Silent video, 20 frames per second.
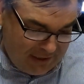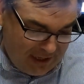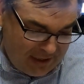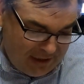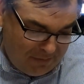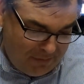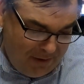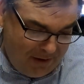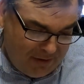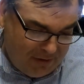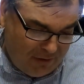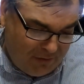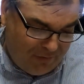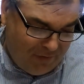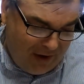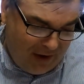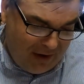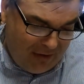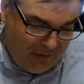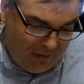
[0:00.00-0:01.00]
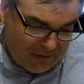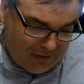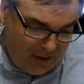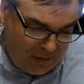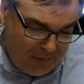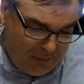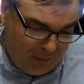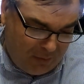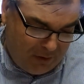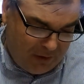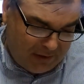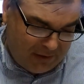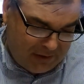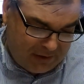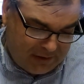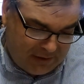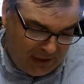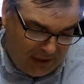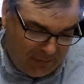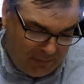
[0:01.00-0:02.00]
sentimental value as I bought it to
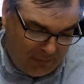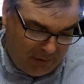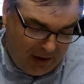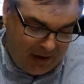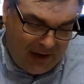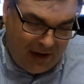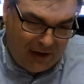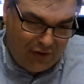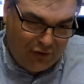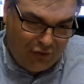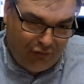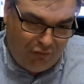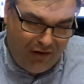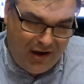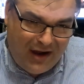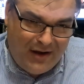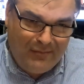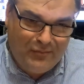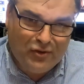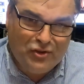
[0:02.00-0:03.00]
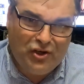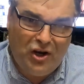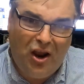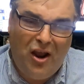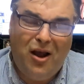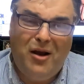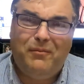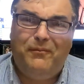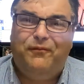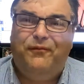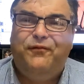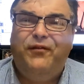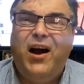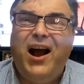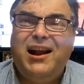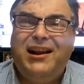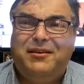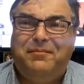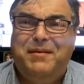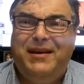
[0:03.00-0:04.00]
celebrate a dream job.
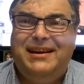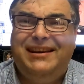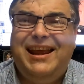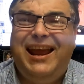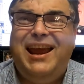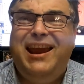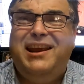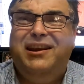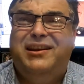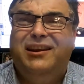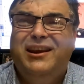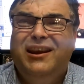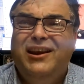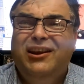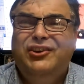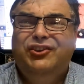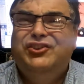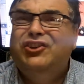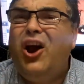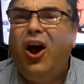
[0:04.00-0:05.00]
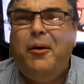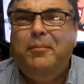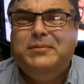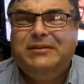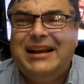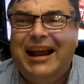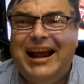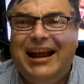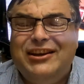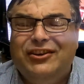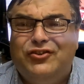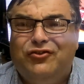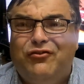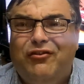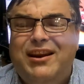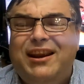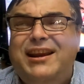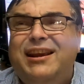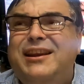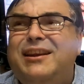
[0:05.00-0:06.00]
Fuck me dead. Jobs aren't
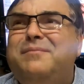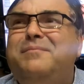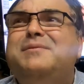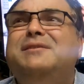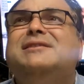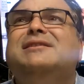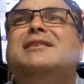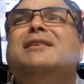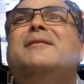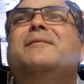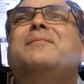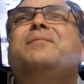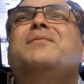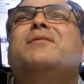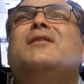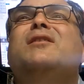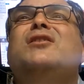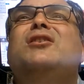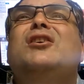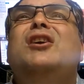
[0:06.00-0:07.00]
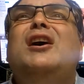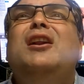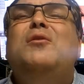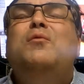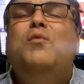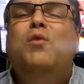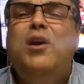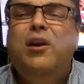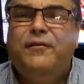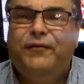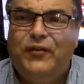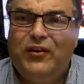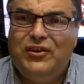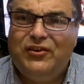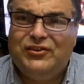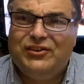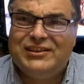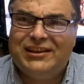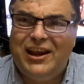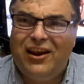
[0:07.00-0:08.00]
dreams. You gotta work for
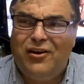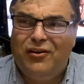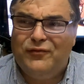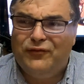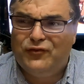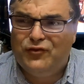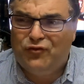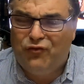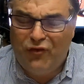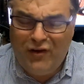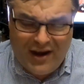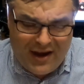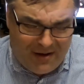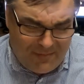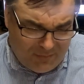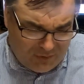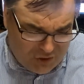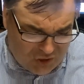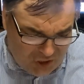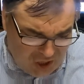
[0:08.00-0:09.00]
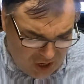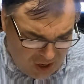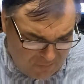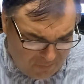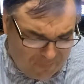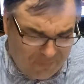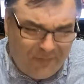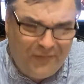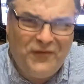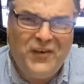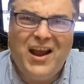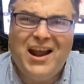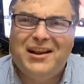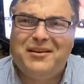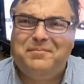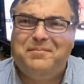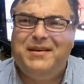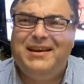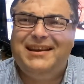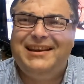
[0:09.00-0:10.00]
yourself. Dream job?
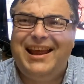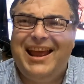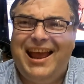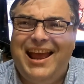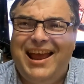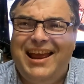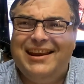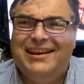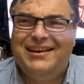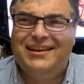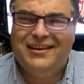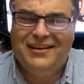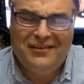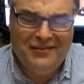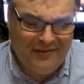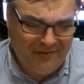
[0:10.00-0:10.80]
Fuck me dead.